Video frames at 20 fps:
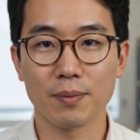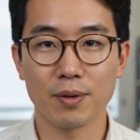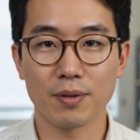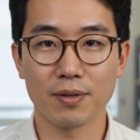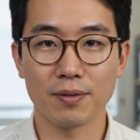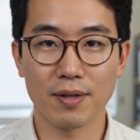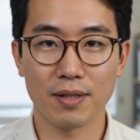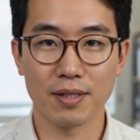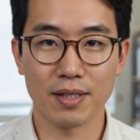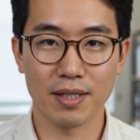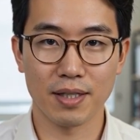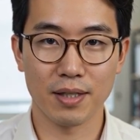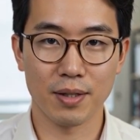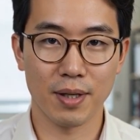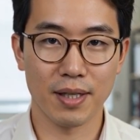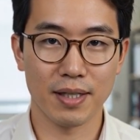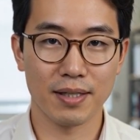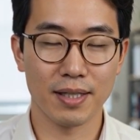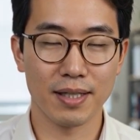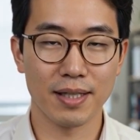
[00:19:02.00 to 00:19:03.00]
both functioning
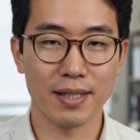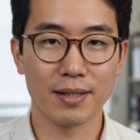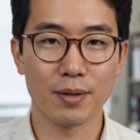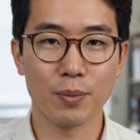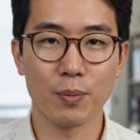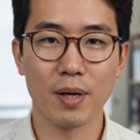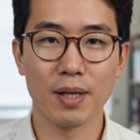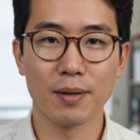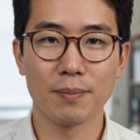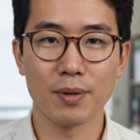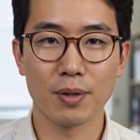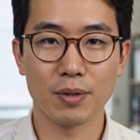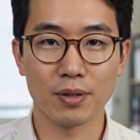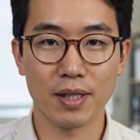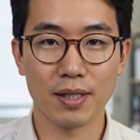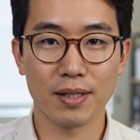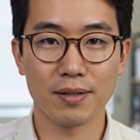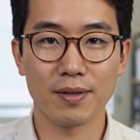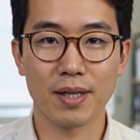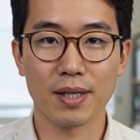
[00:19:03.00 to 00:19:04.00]
correctly in the Wine
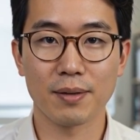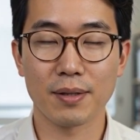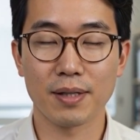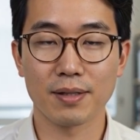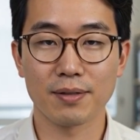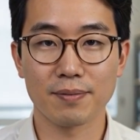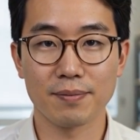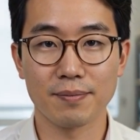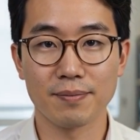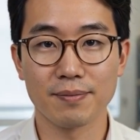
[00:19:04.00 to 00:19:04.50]
Proton environment.